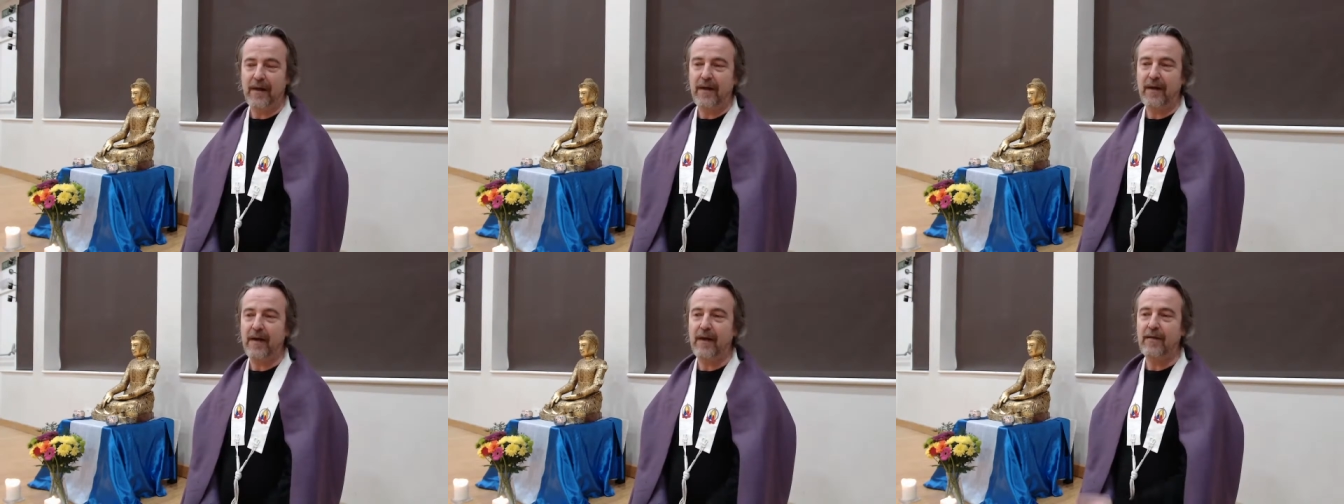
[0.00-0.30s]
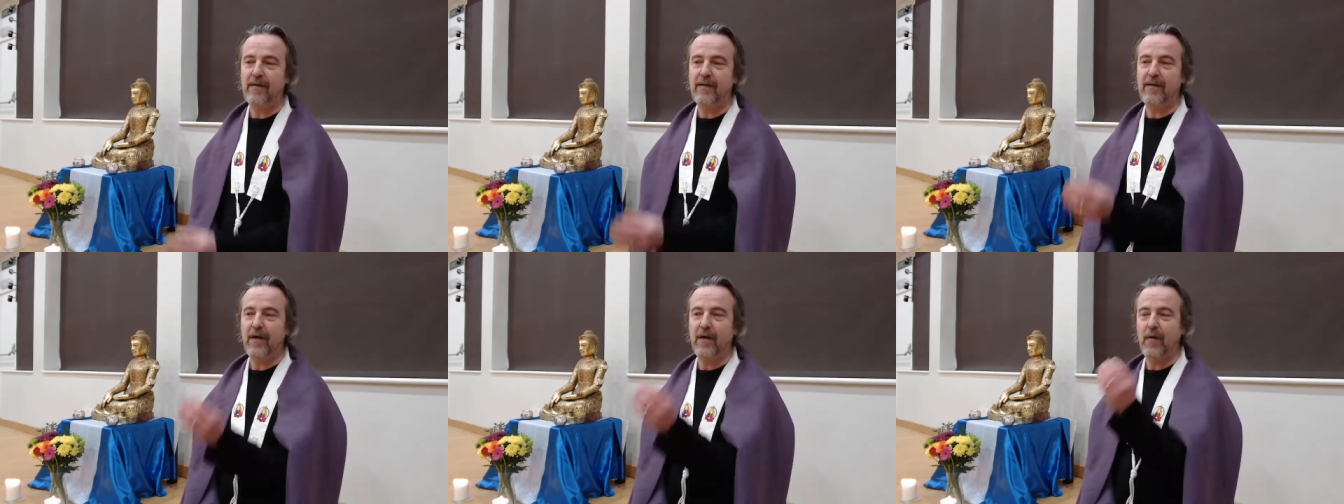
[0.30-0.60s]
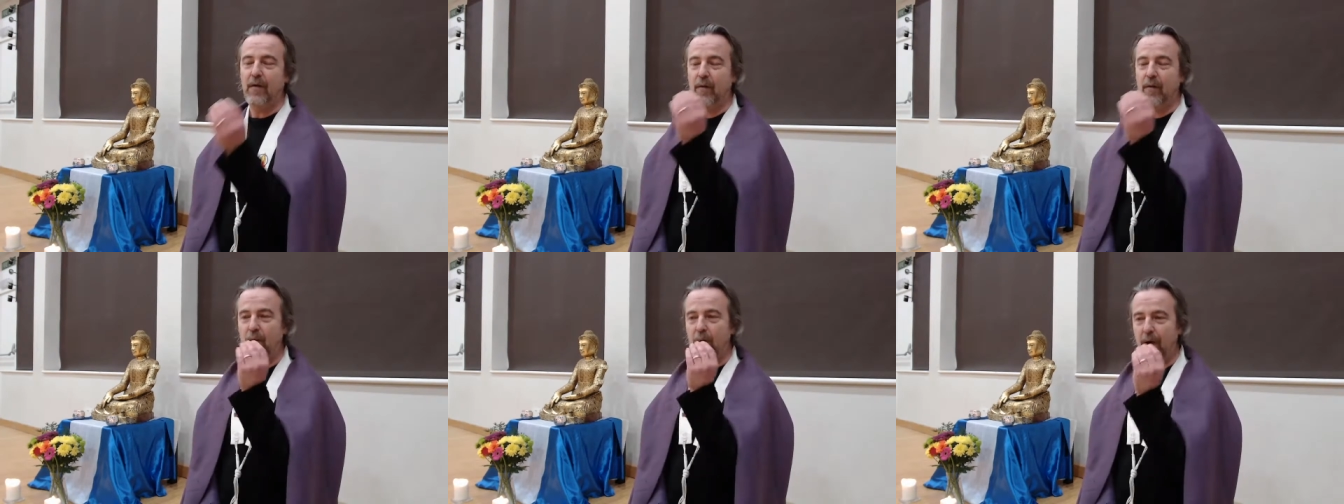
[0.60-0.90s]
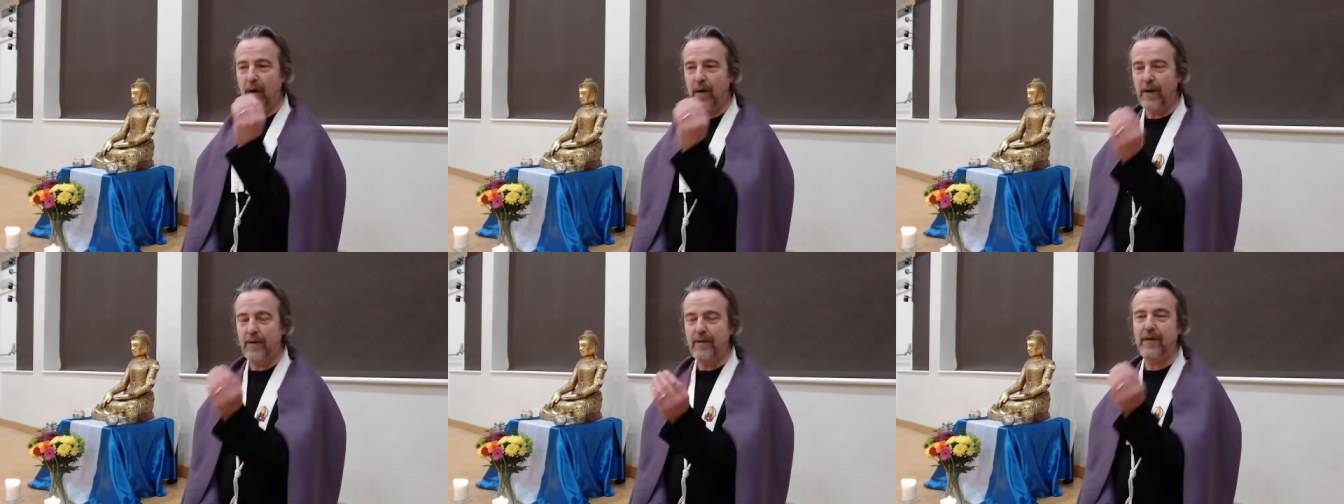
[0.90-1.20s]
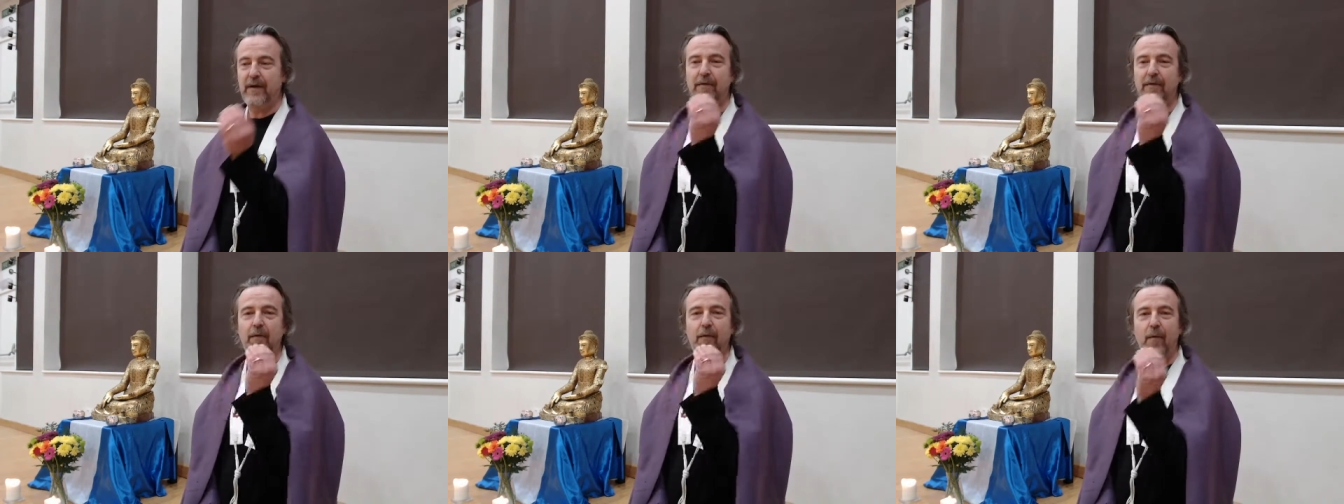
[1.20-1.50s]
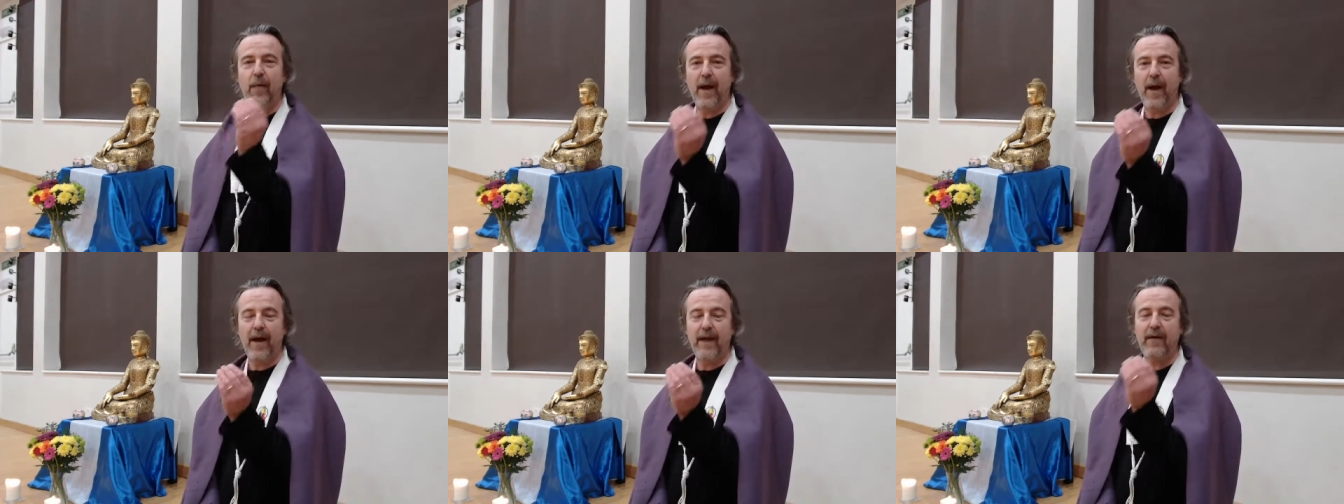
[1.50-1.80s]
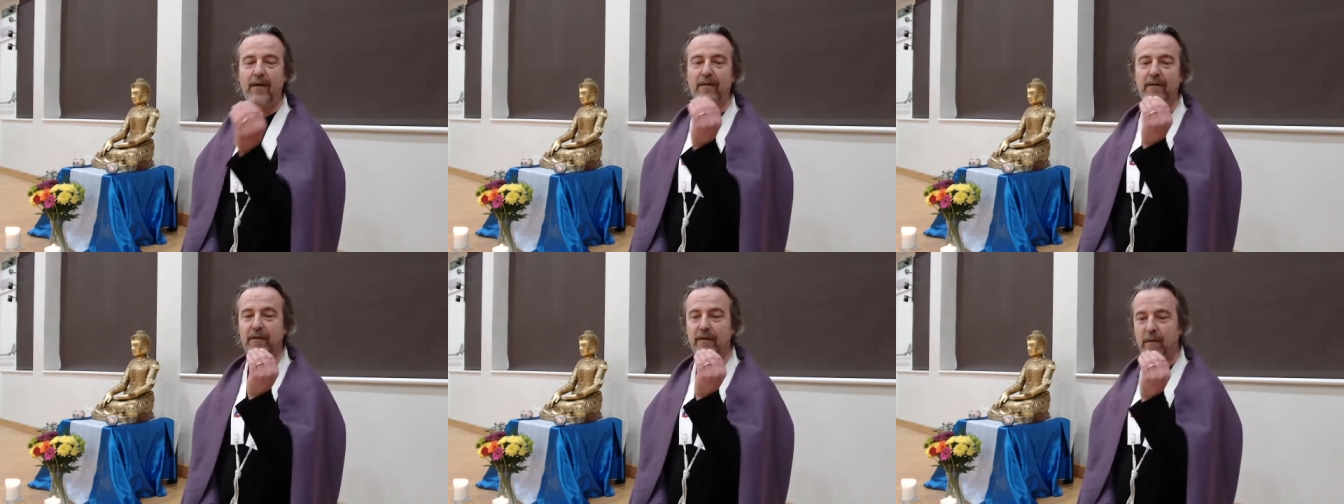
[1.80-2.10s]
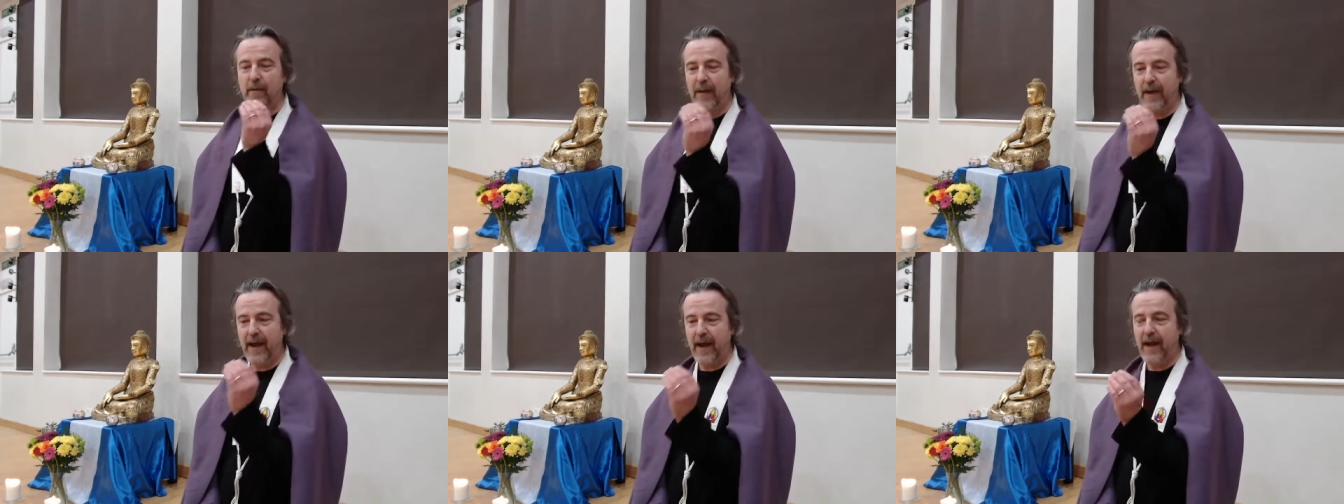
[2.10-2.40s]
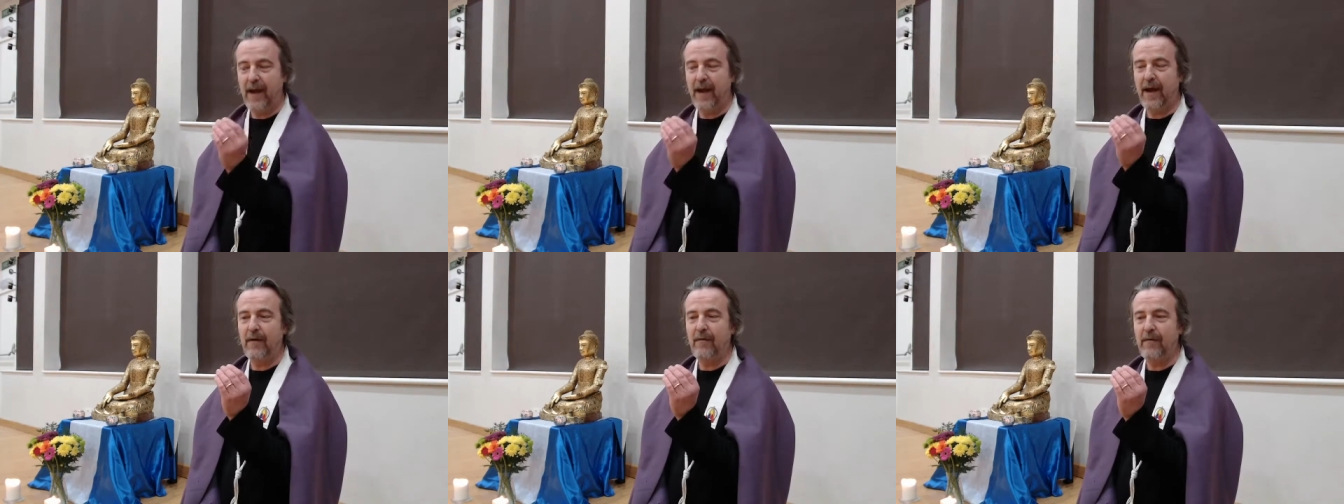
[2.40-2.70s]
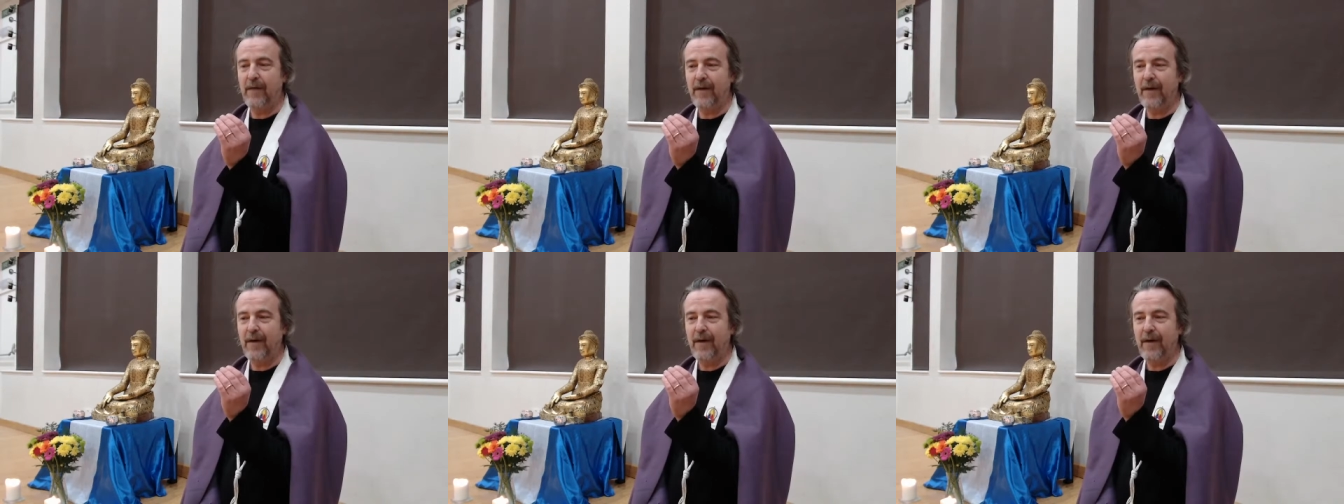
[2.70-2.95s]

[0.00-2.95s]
it's the quality of awareness that we have